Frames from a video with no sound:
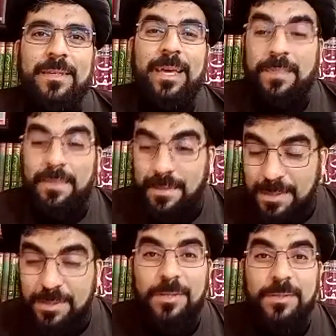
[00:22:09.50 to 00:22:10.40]
And this
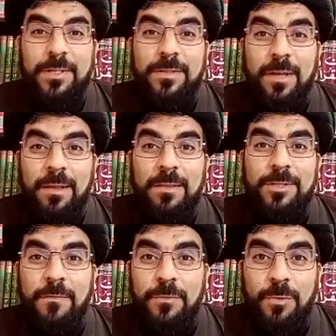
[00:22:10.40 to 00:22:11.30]
is just the knowledge
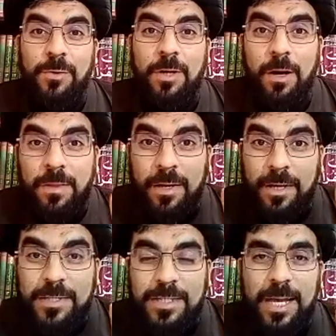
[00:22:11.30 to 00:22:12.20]
of dunya, the
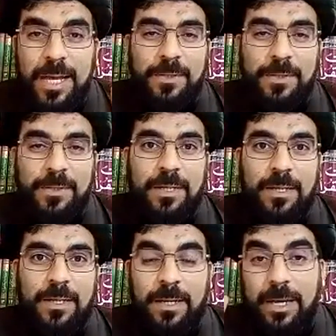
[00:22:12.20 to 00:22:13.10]
concept.
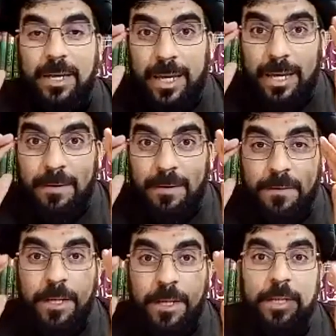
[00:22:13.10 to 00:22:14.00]
If
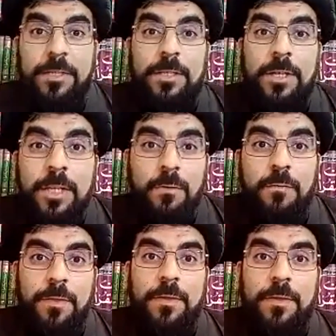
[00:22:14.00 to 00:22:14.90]
we continue
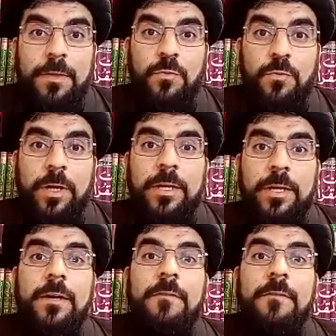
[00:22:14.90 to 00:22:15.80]
with this way,
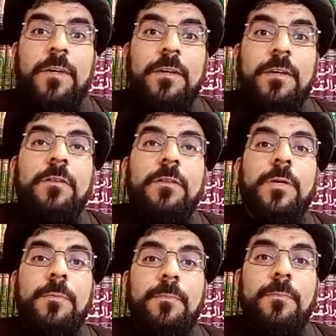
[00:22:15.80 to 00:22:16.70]
we will
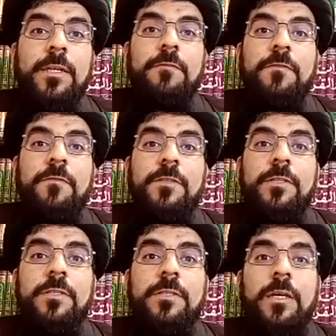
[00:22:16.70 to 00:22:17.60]
be
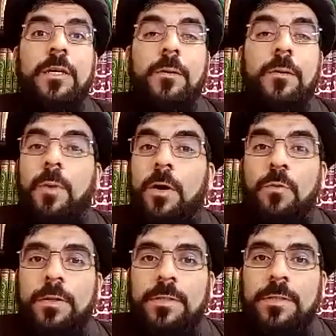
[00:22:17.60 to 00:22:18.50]
benefited by
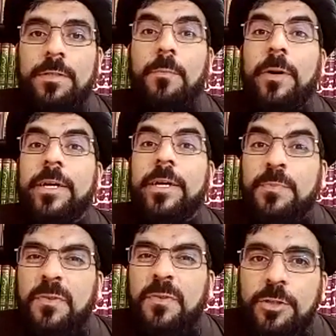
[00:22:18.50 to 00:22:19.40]
what? By
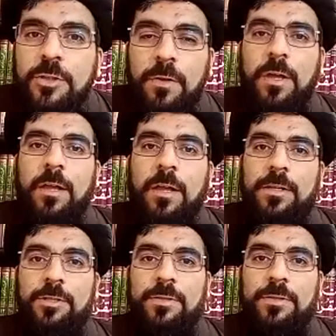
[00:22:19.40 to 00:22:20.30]
spiritual
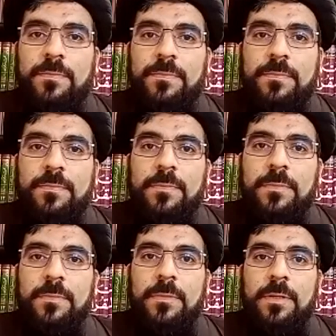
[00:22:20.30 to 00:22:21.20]
knowledge,
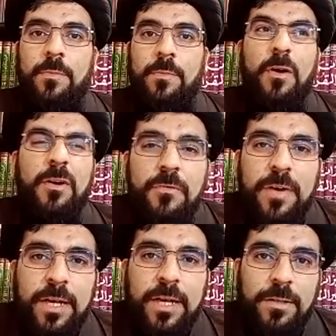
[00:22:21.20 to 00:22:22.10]
by
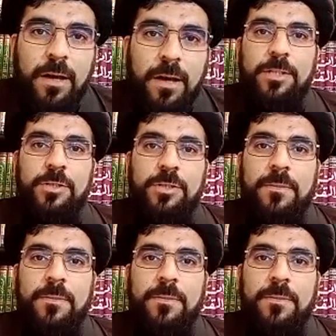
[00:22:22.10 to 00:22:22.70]
real knowledge,